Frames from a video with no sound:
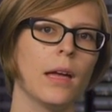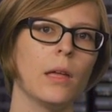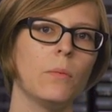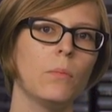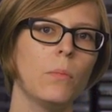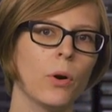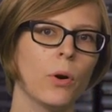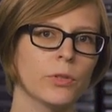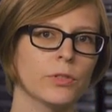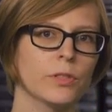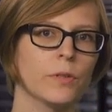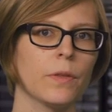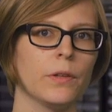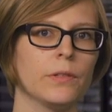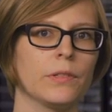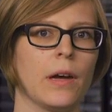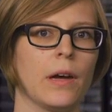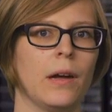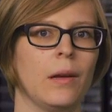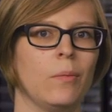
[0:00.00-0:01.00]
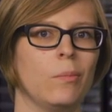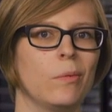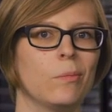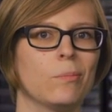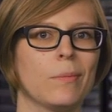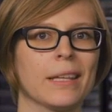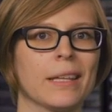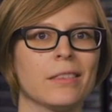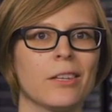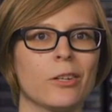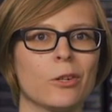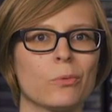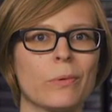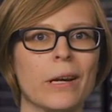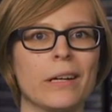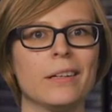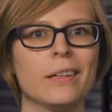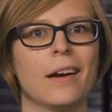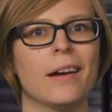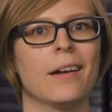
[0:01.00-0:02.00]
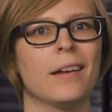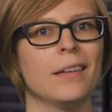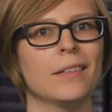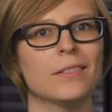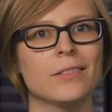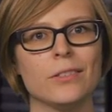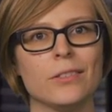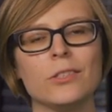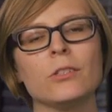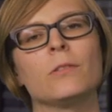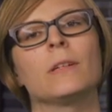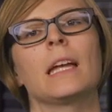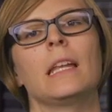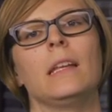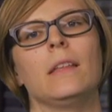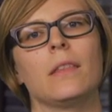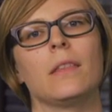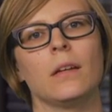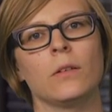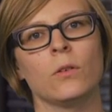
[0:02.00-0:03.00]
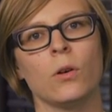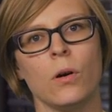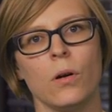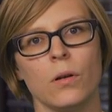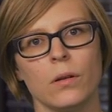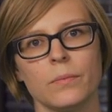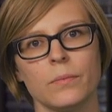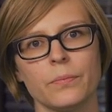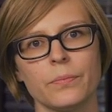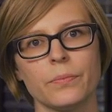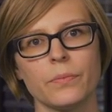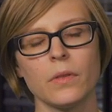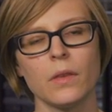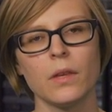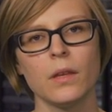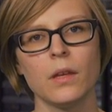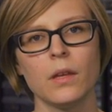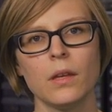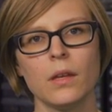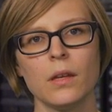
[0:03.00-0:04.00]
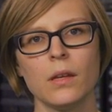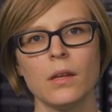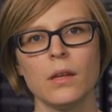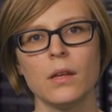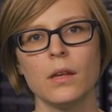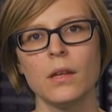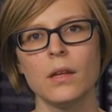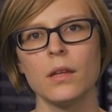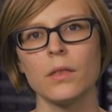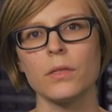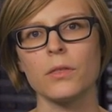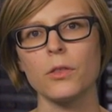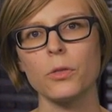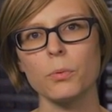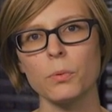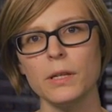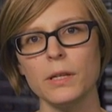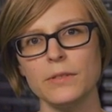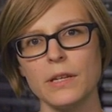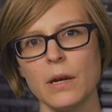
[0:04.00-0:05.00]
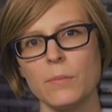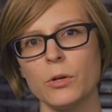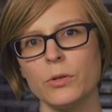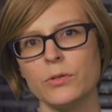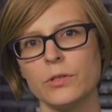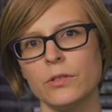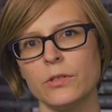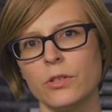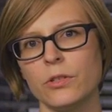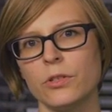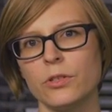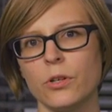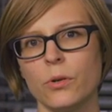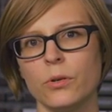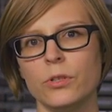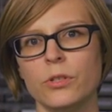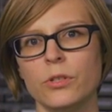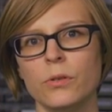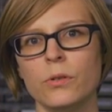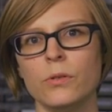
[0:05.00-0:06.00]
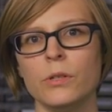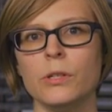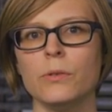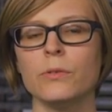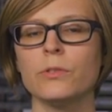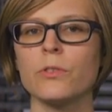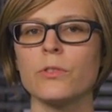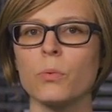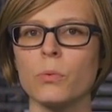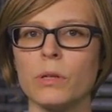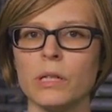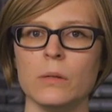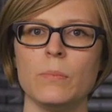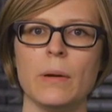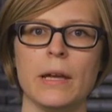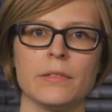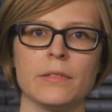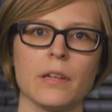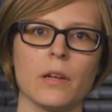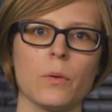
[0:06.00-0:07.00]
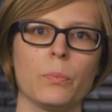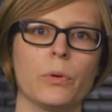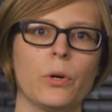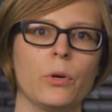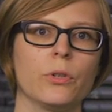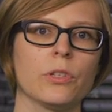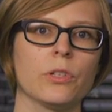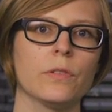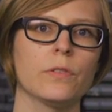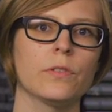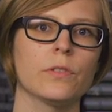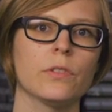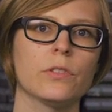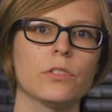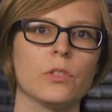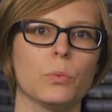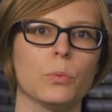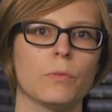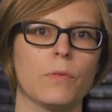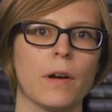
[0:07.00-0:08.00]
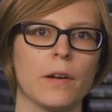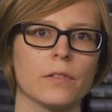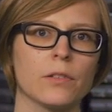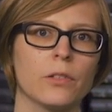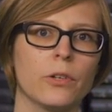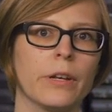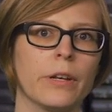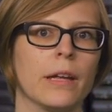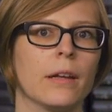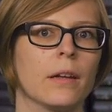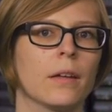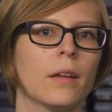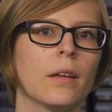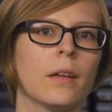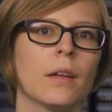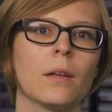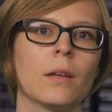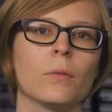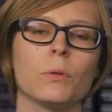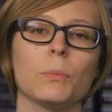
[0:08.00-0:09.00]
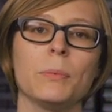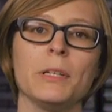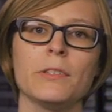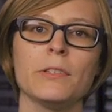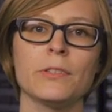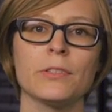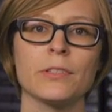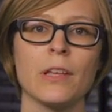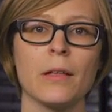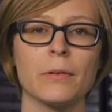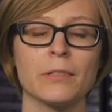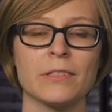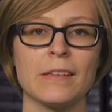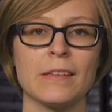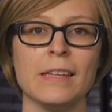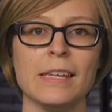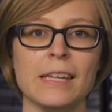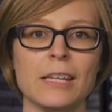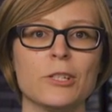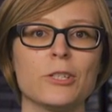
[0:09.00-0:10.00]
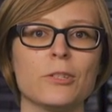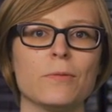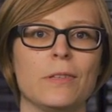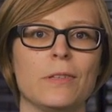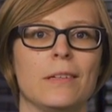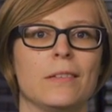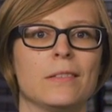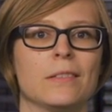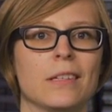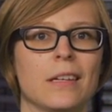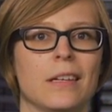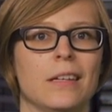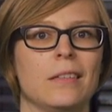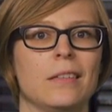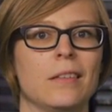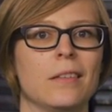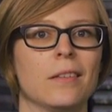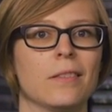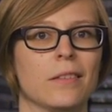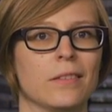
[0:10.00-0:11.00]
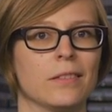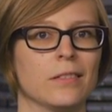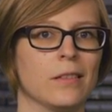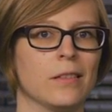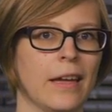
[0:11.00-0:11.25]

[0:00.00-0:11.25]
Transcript: and most of the time, my little red guy isn't doing anything at all. The three demos I just showed you use three basic approaches to supervised learning, and we'll be discussing each of these in this